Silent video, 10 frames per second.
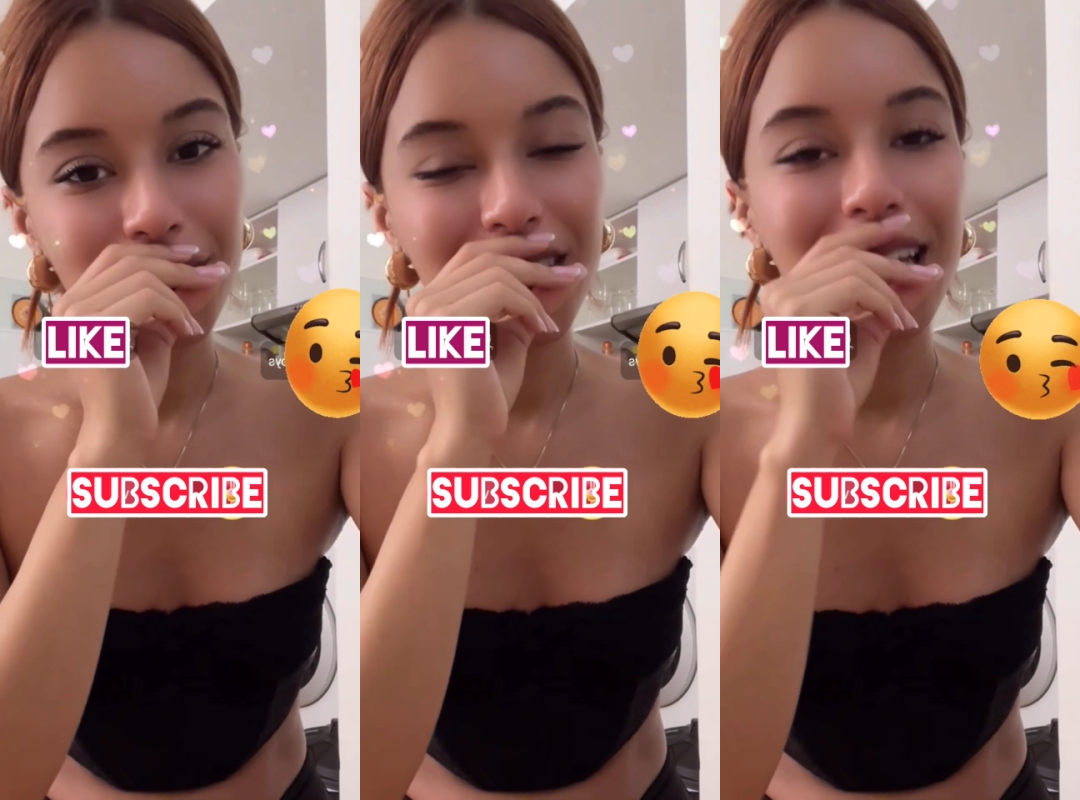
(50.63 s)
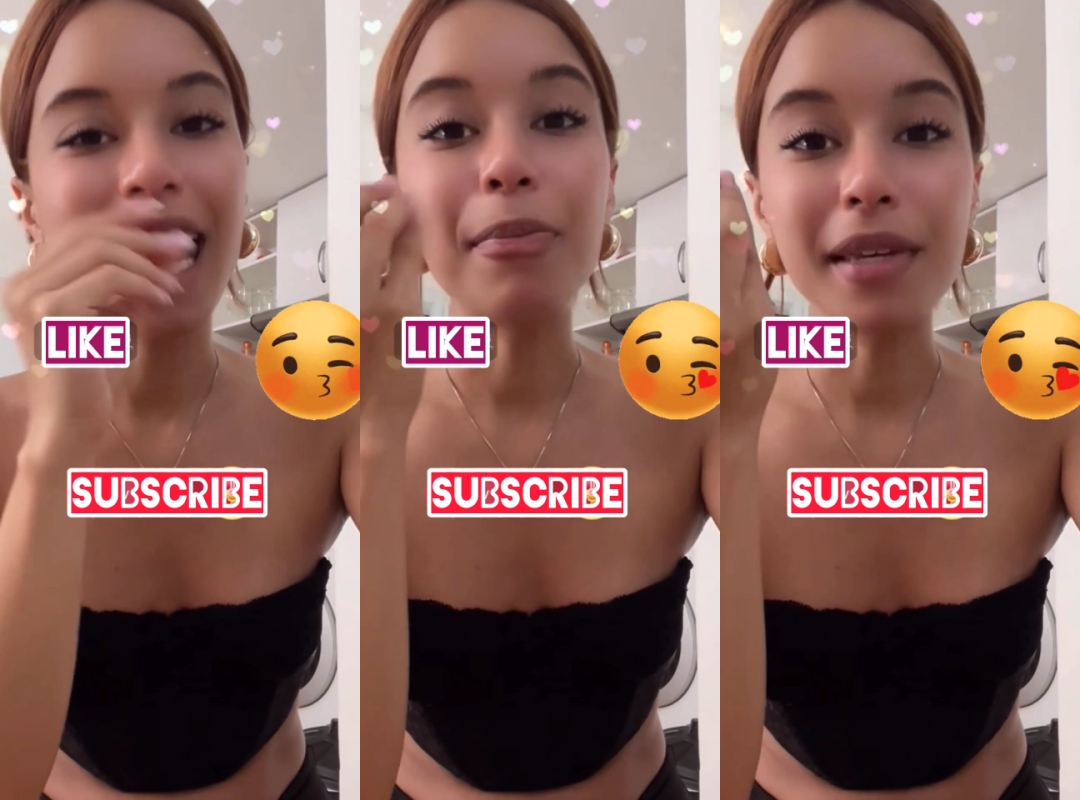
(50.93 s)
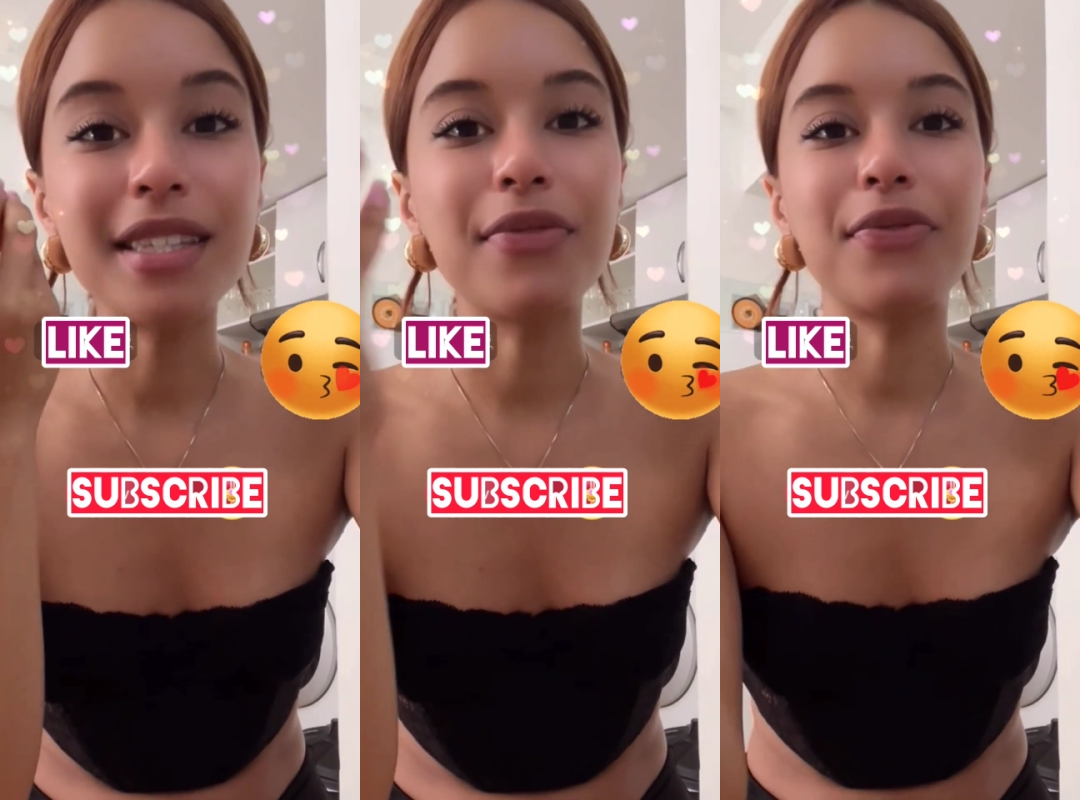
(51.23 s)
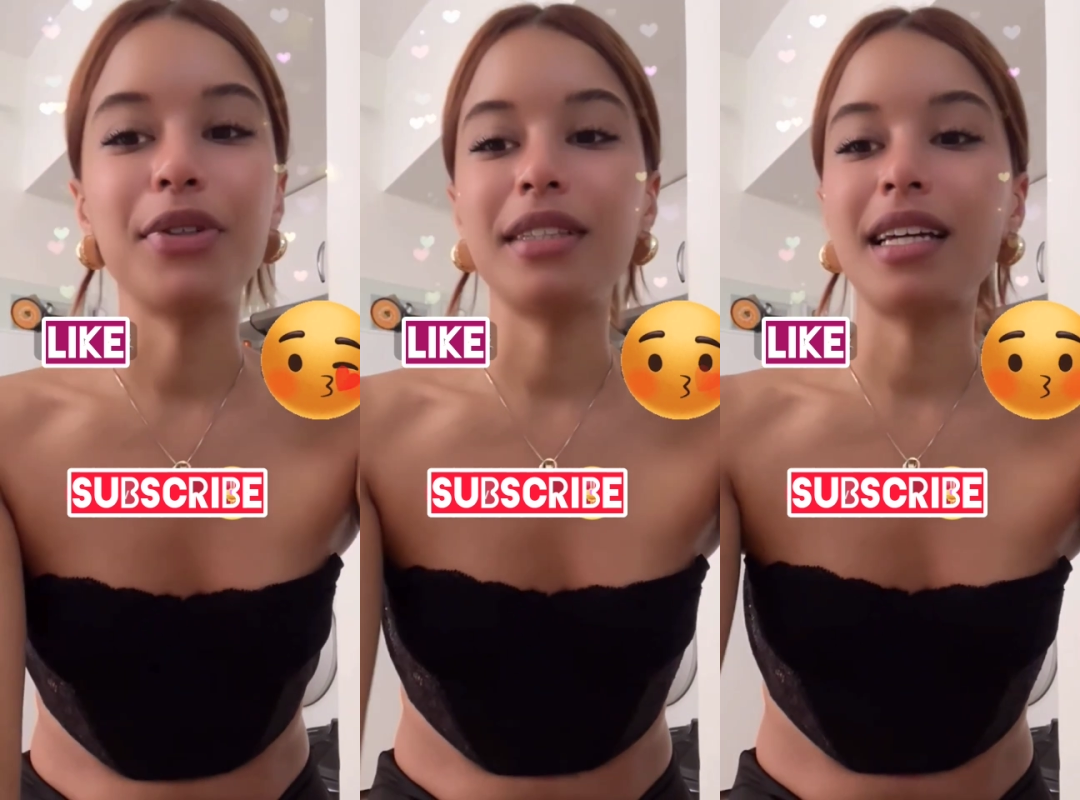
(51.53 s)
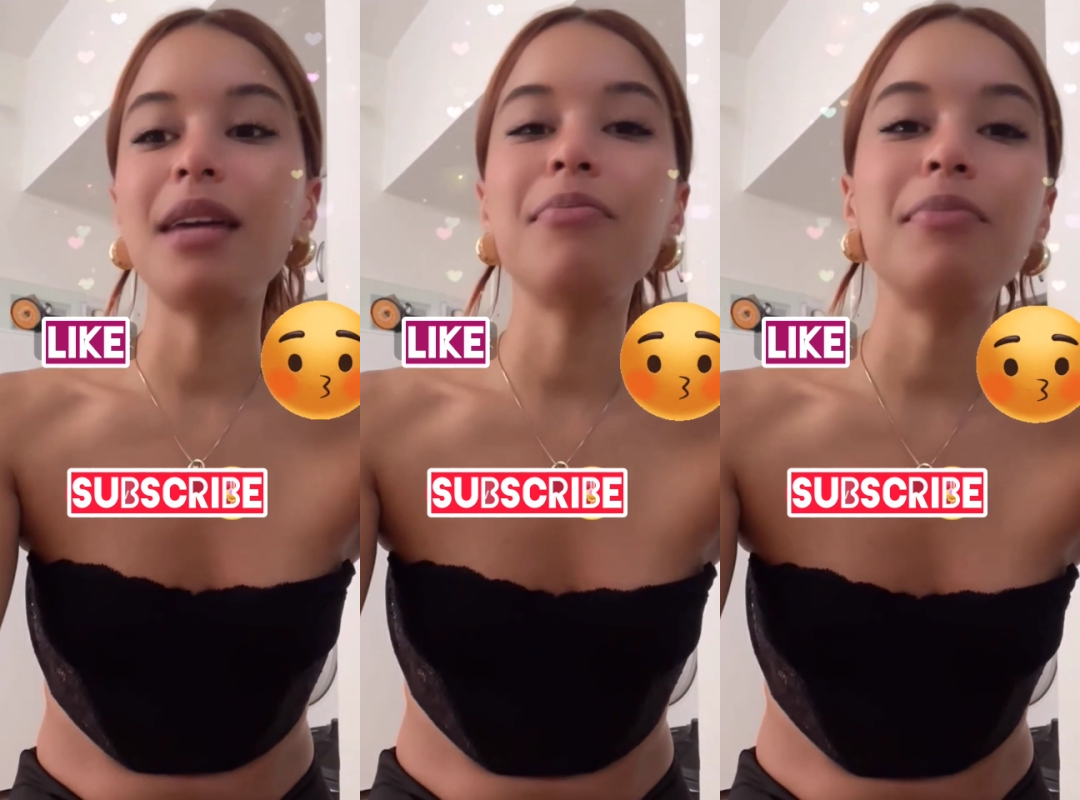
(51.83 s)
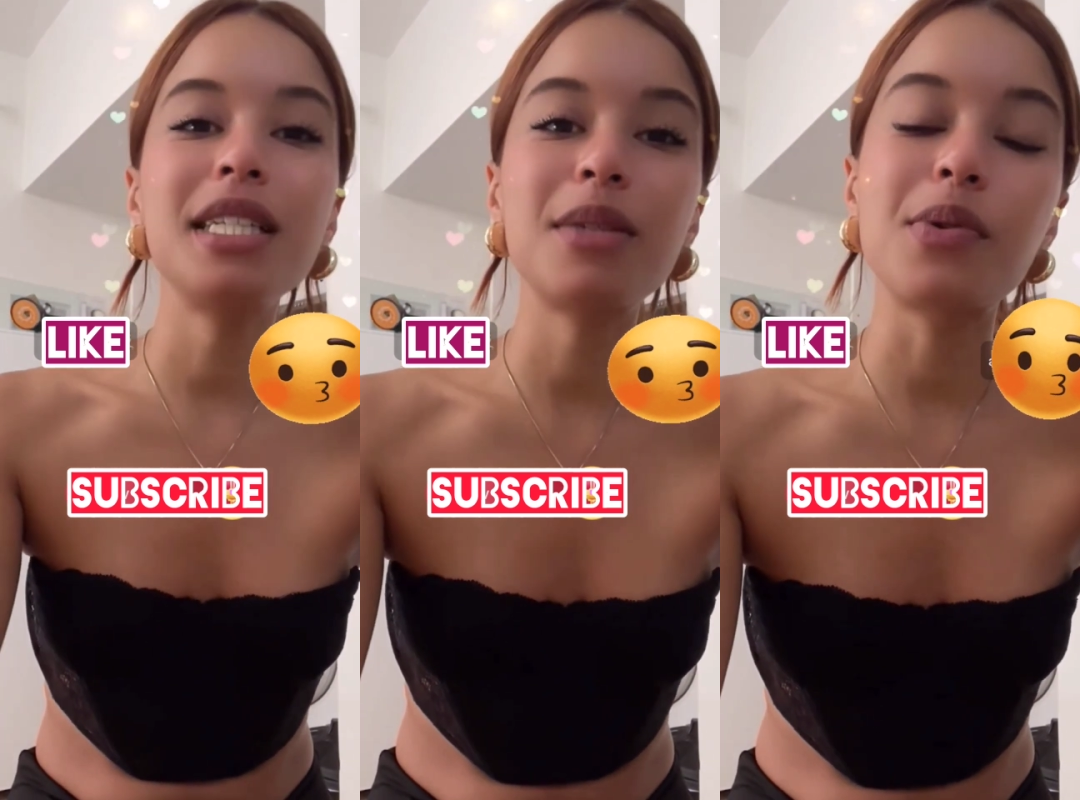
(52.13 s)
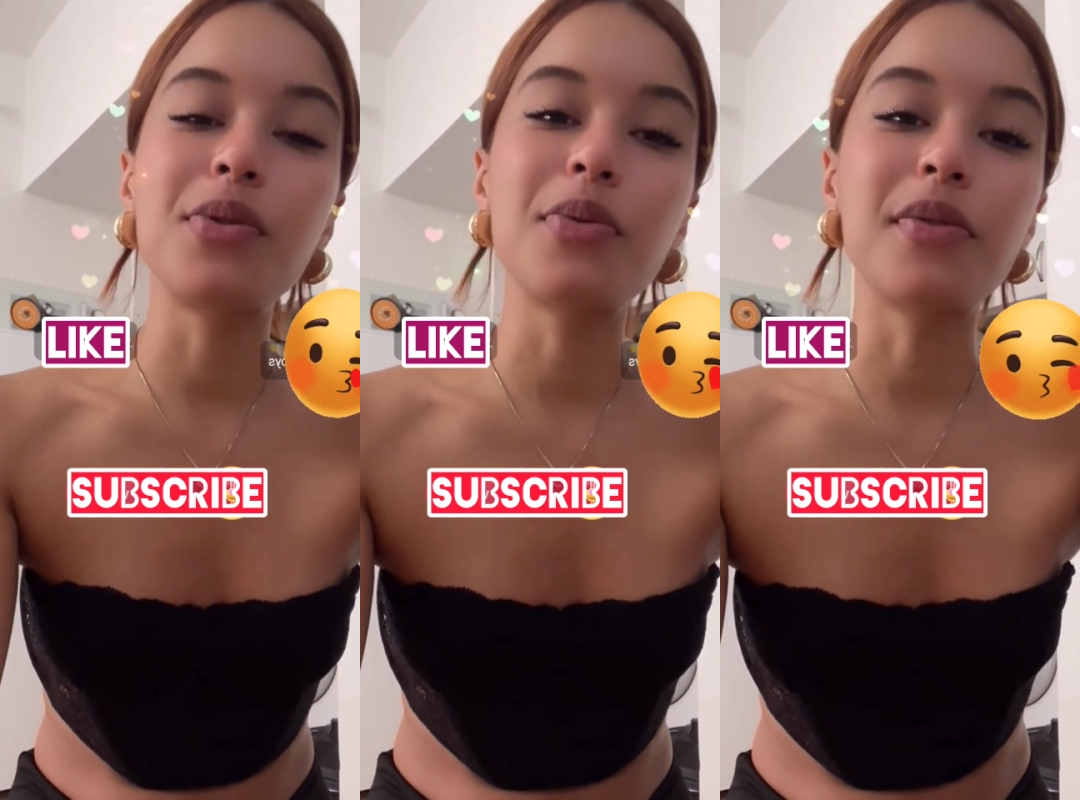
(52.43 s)
I miss the food. I miss
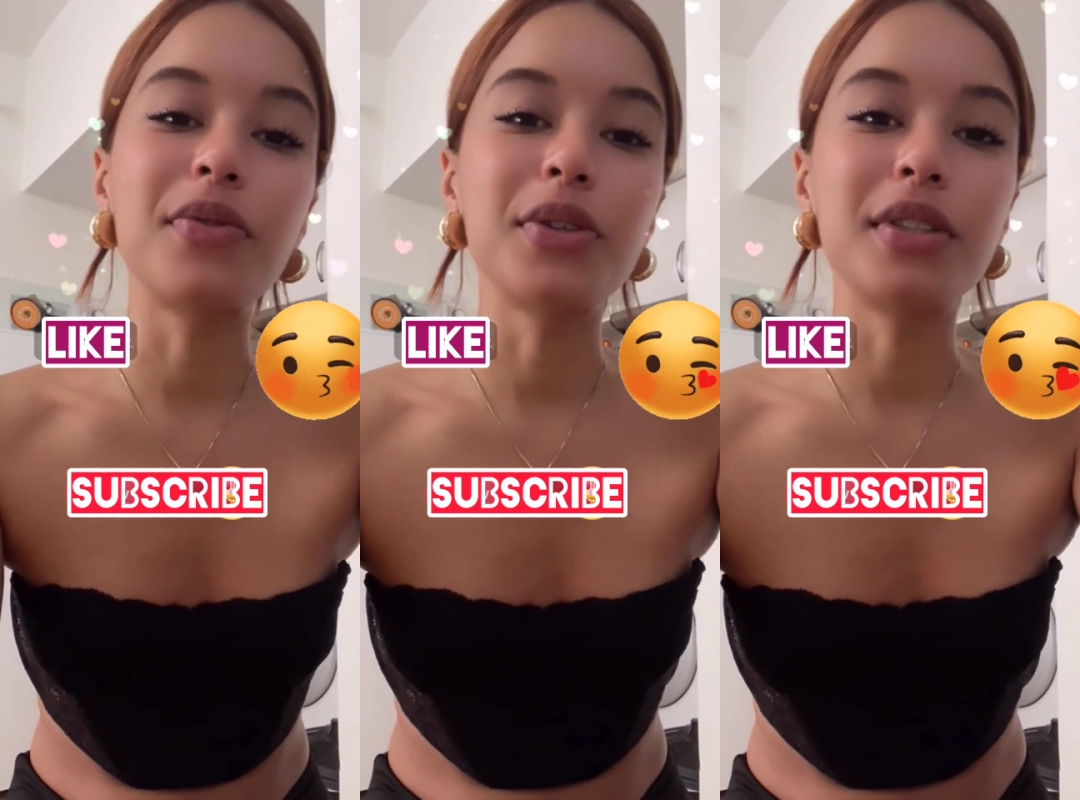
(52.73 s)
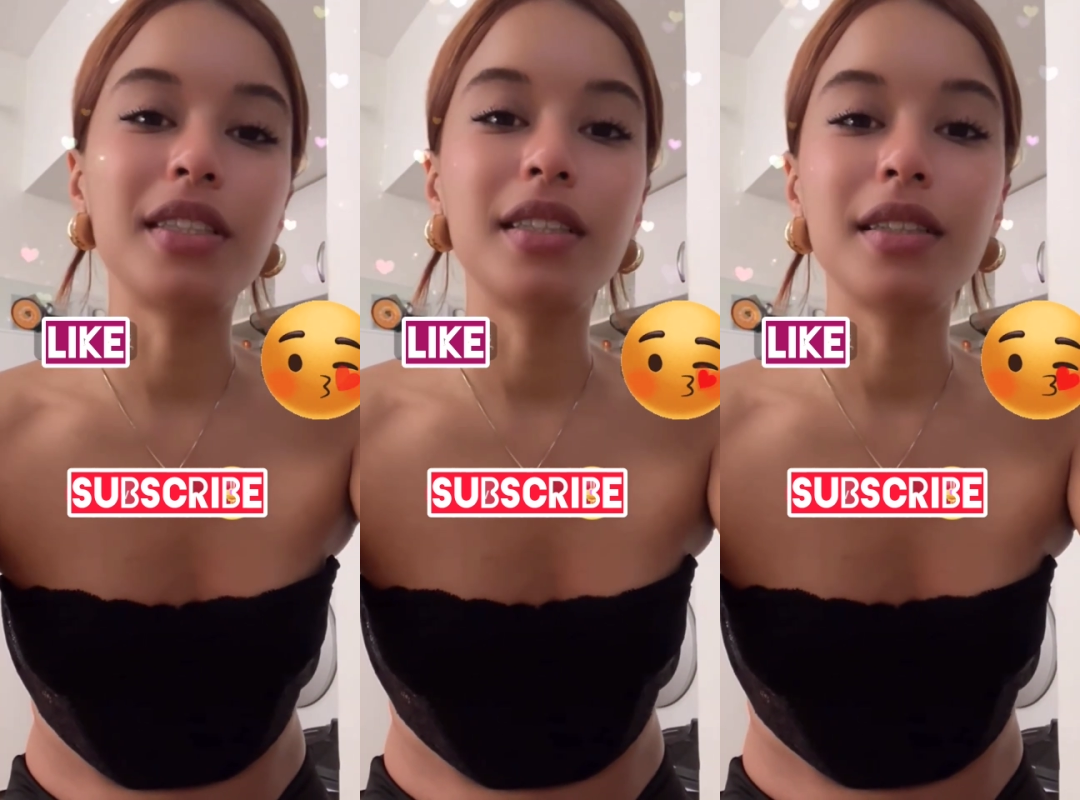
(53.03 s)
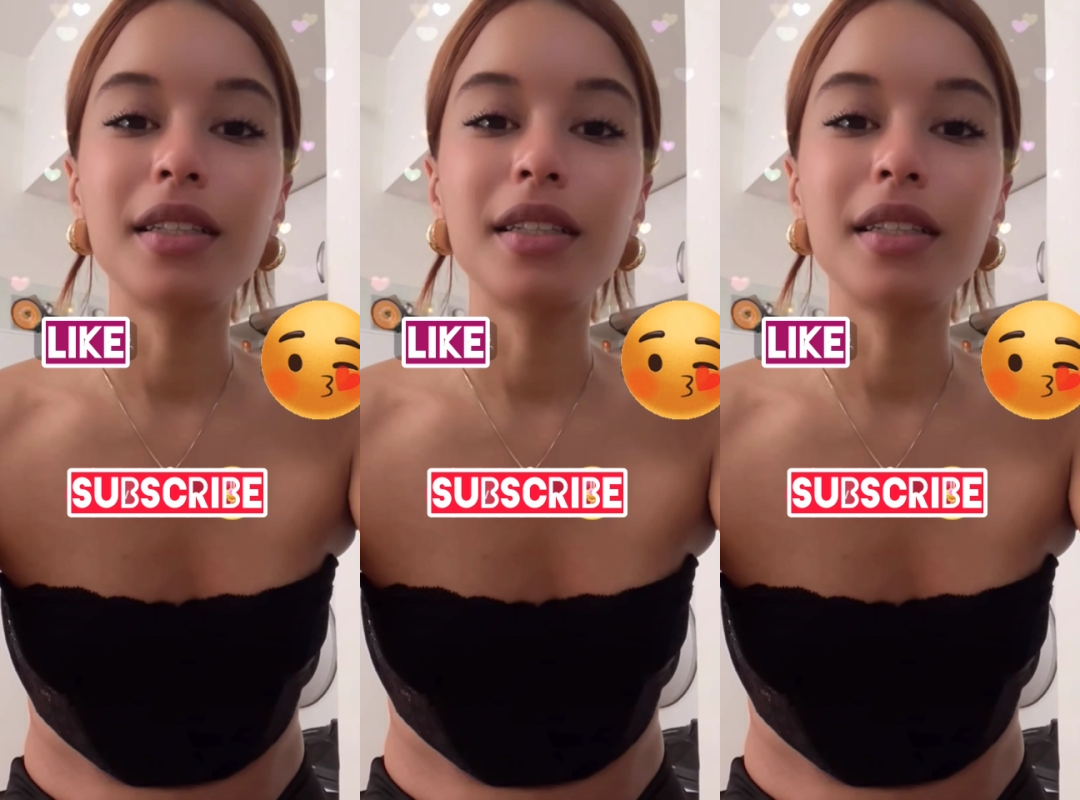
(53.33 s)
Peruvian food.